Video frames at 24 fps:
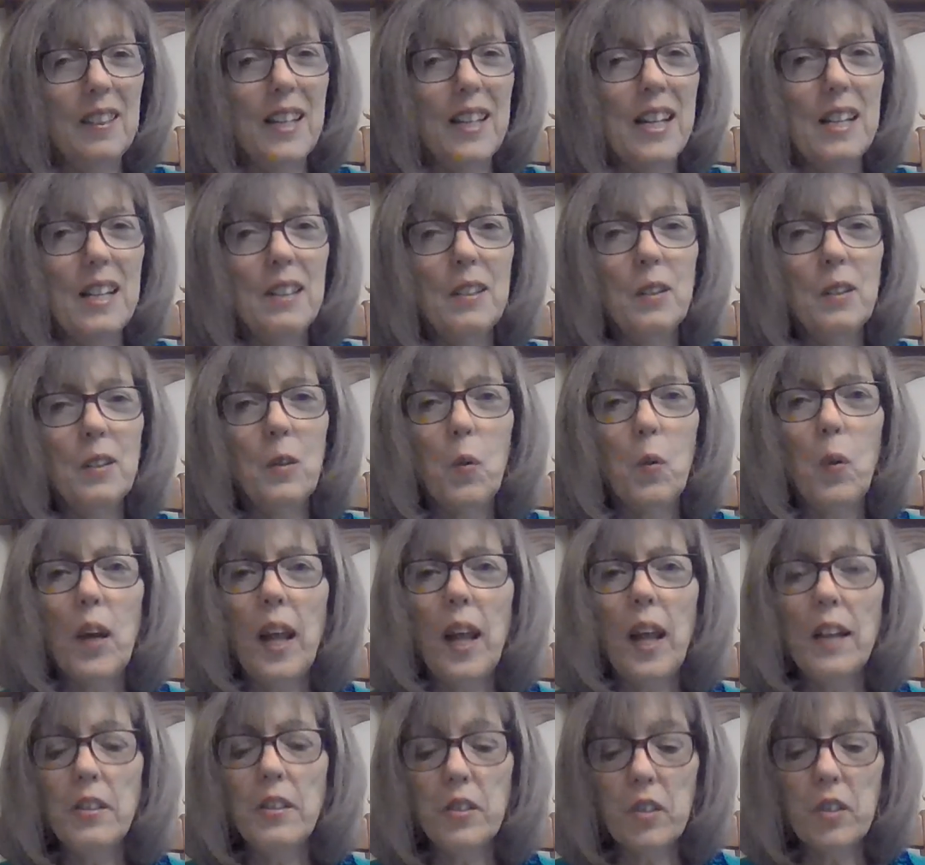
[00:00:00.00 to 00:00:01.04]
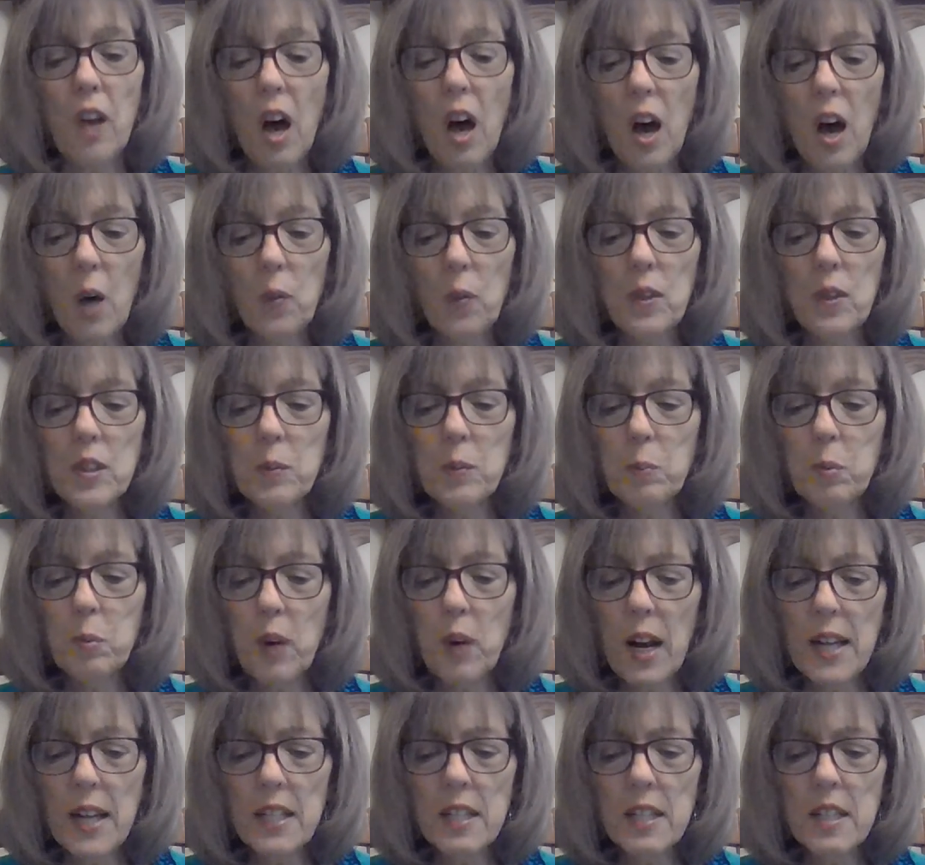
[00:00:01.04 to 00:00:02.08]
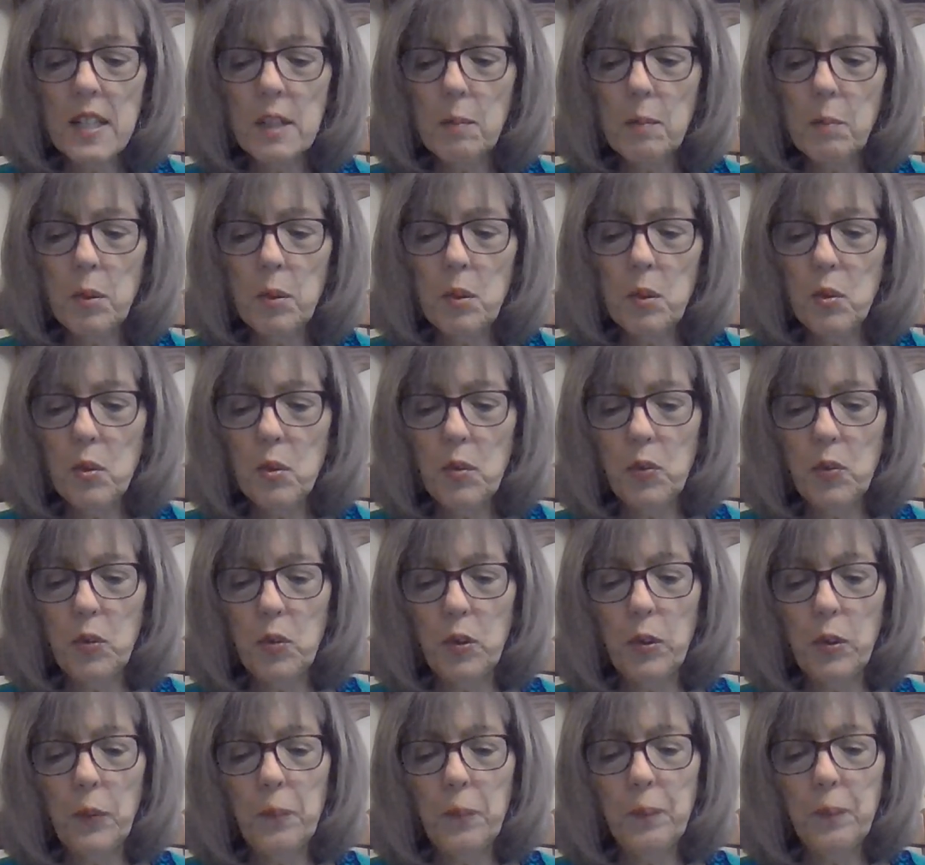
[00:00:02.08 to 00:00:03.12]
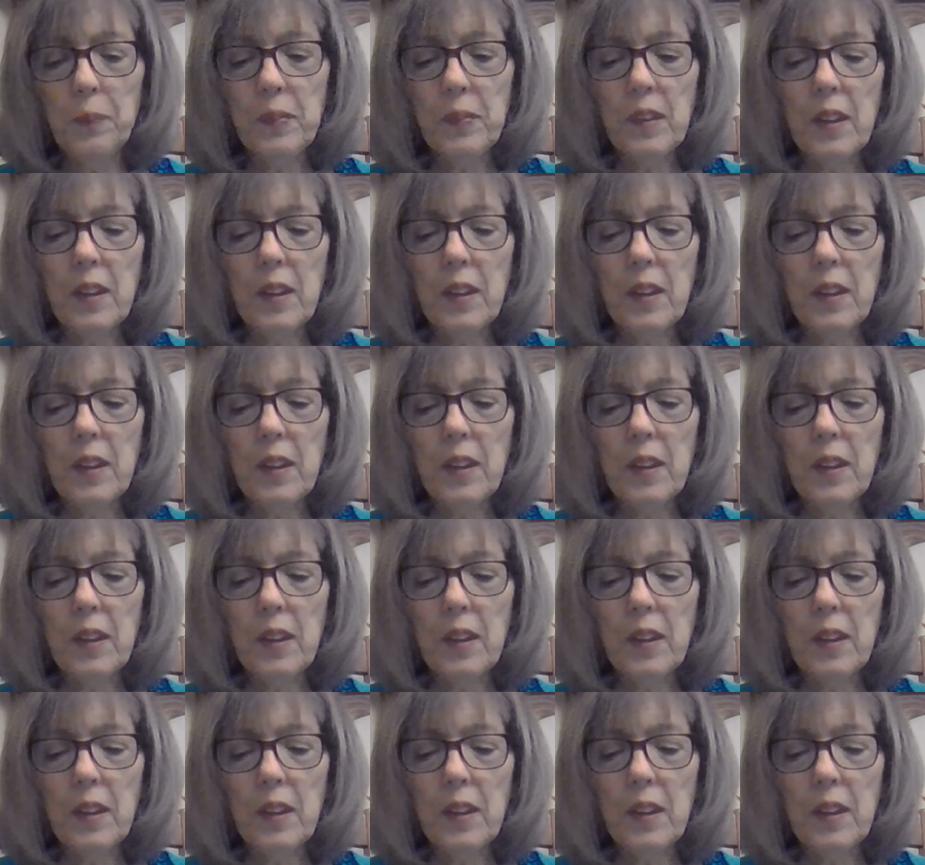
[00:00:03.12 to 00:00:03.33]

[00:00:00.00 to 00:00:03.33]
Well, what I saw was bright and beautiful,